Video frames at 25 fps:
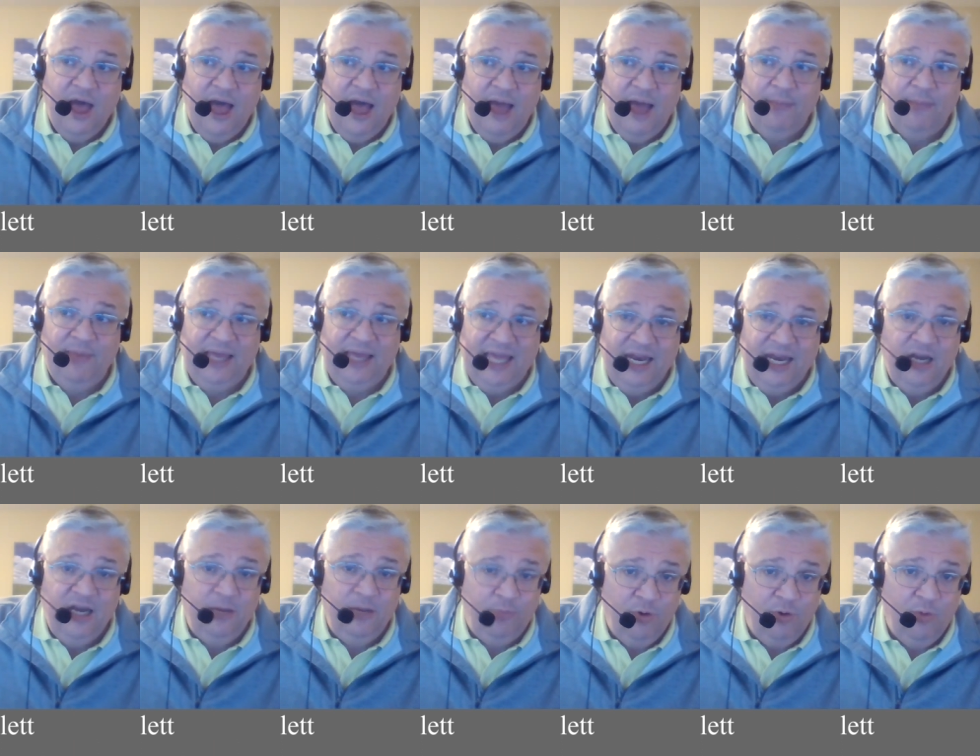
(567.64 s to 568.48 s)
I'm
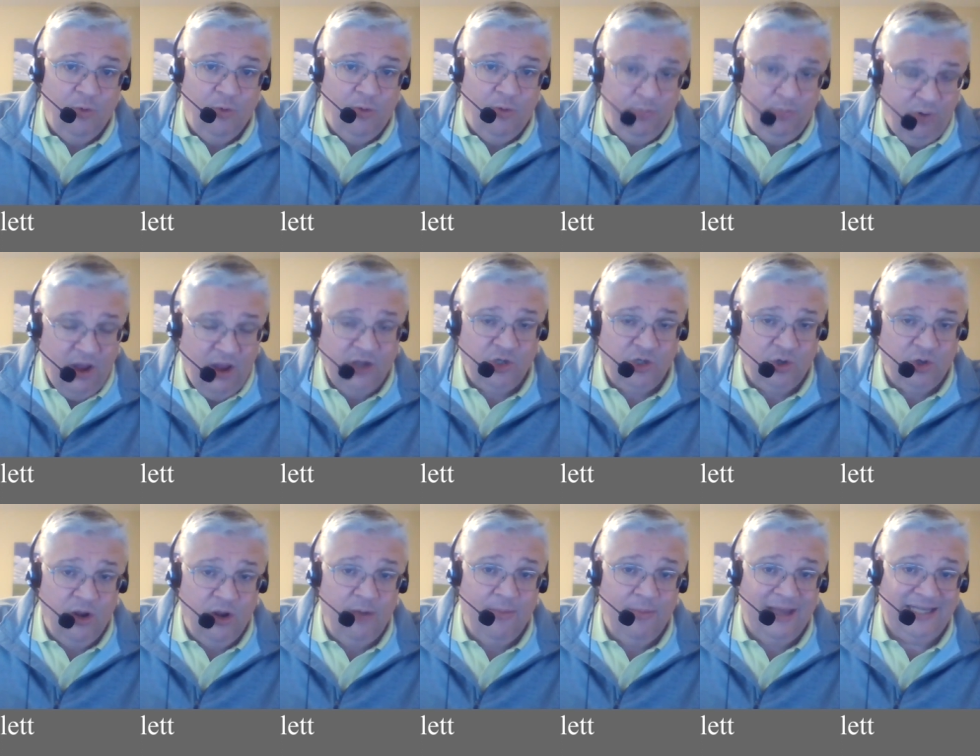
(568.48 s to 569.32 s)
beginning to put more
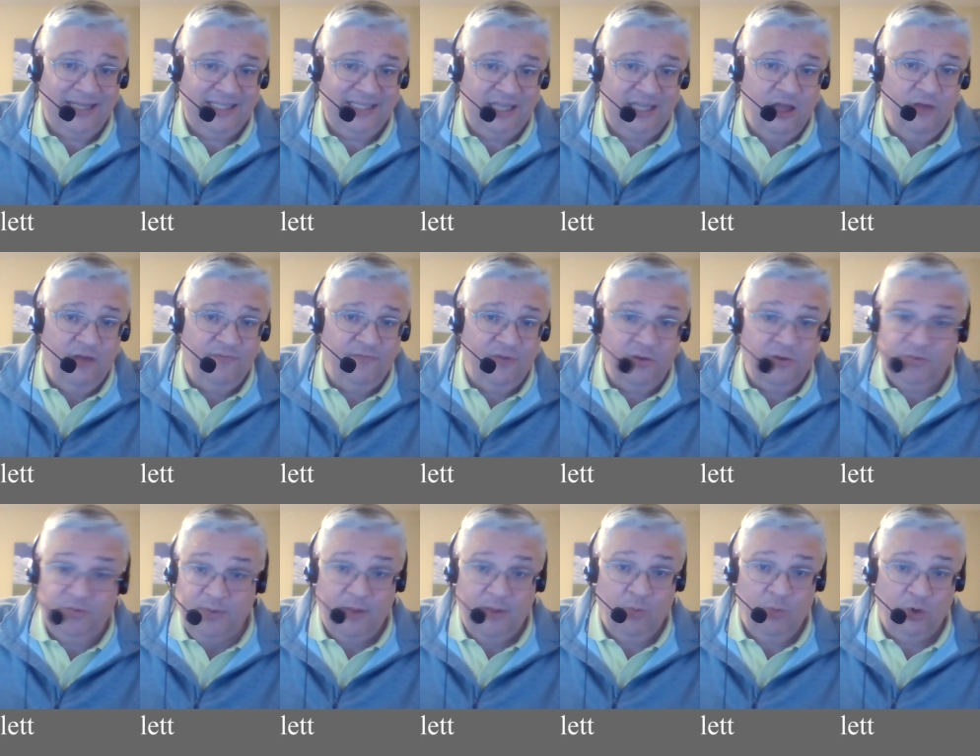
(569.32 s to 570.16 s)
pressure on myself to
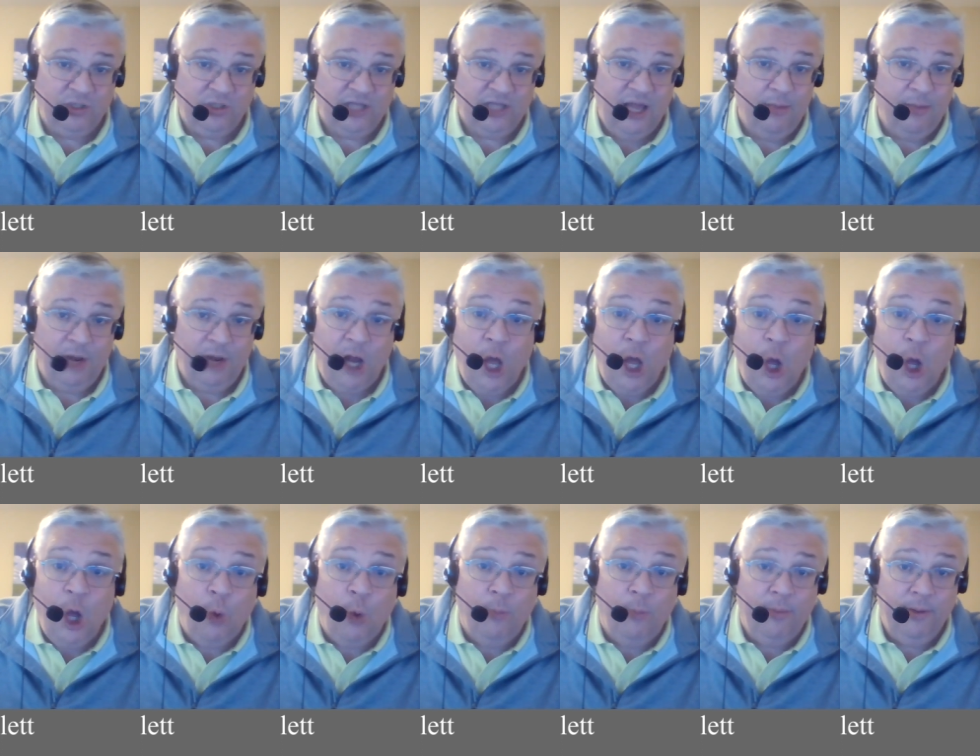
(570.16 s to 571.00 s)
spend more time at
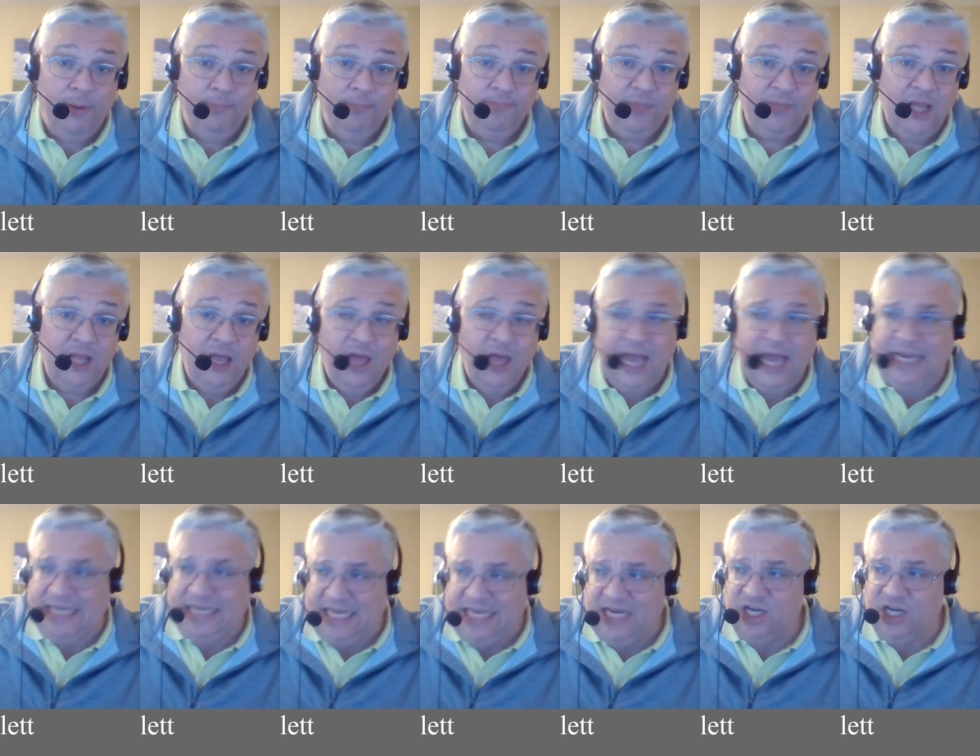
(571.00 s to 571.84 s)
home.
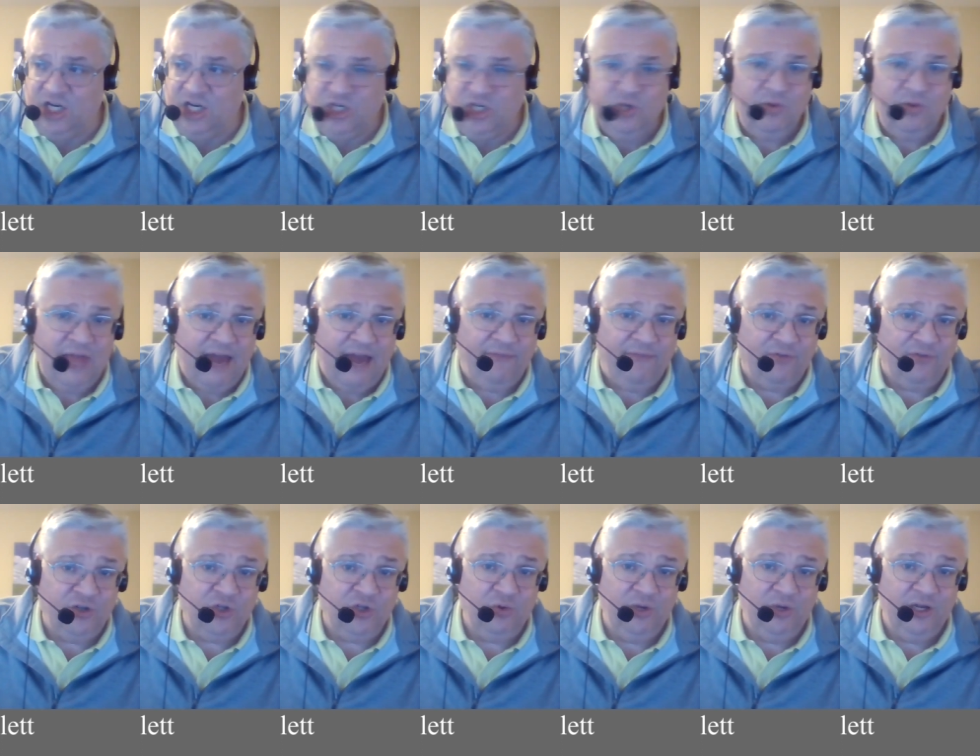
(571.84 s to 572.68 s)
I needed to do that
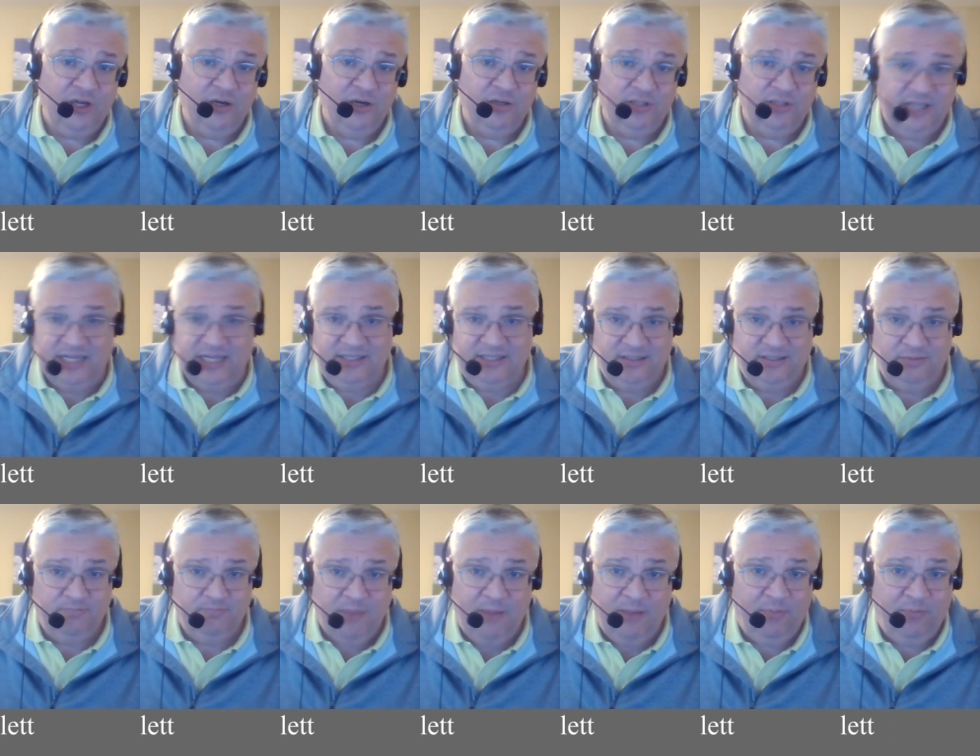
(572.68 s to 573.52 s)
for 2 years.
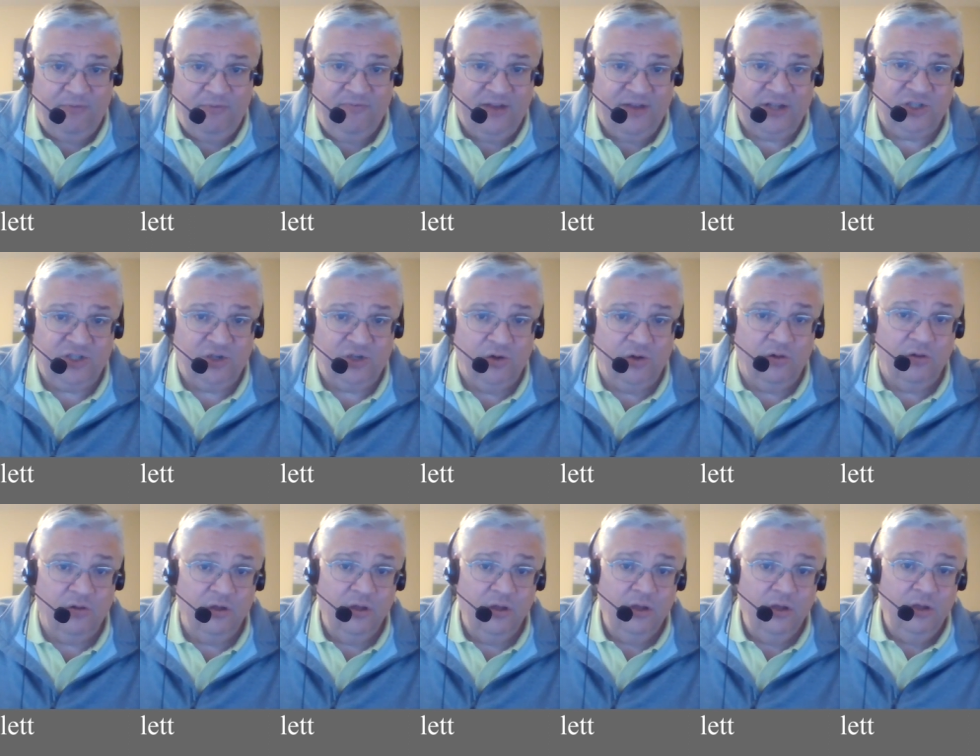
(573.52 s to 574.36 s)
That's my
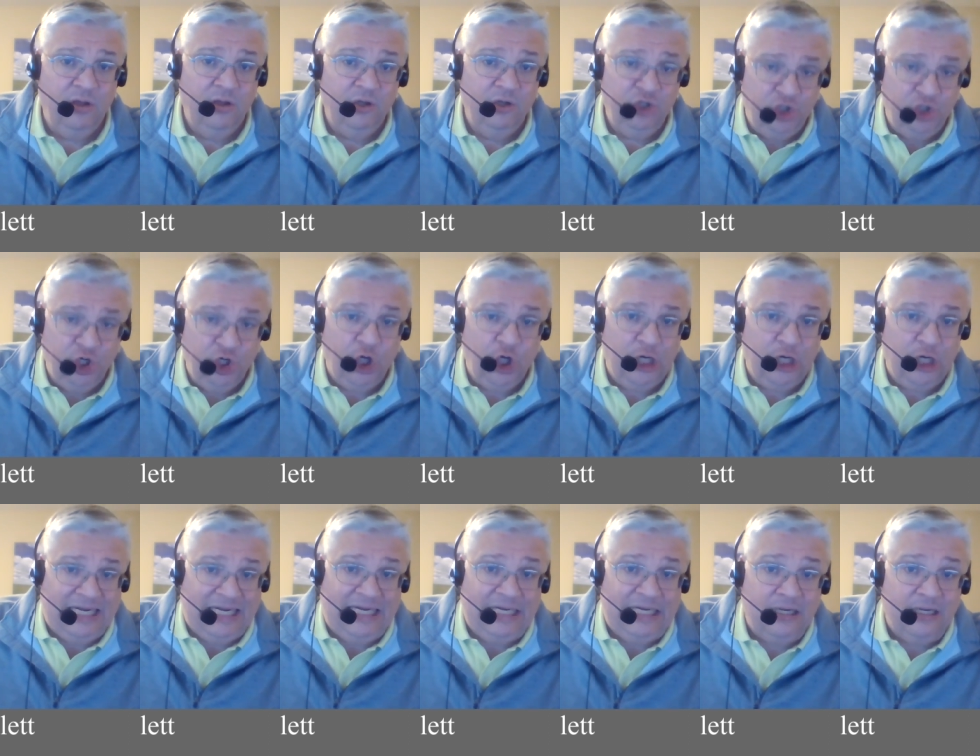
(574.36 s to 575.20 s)
professional
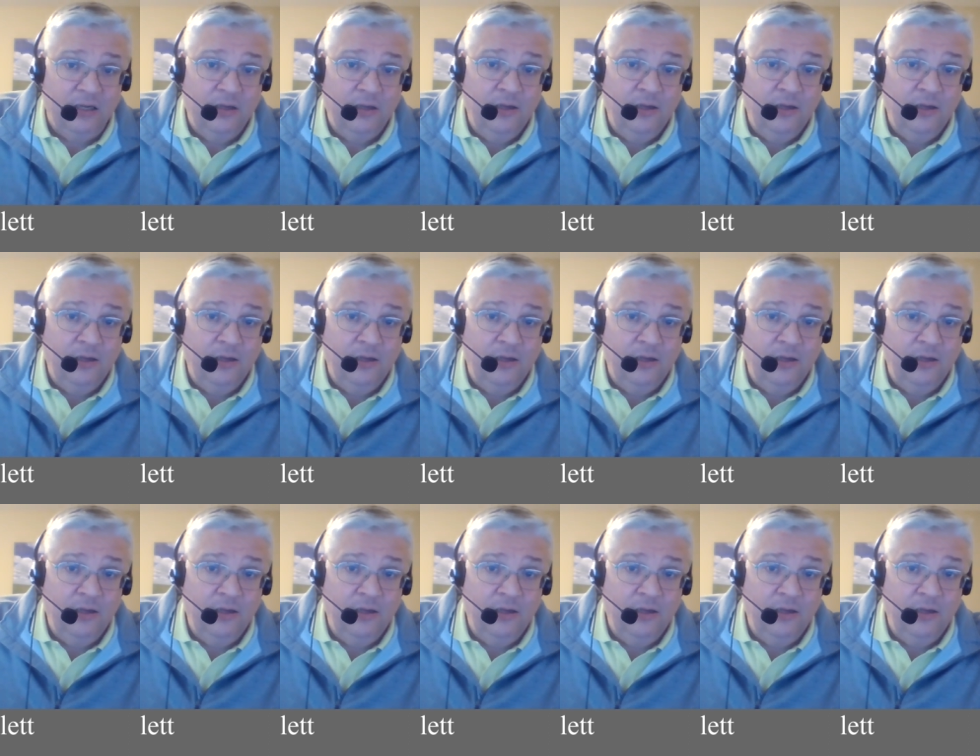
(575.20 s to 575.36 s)
journey.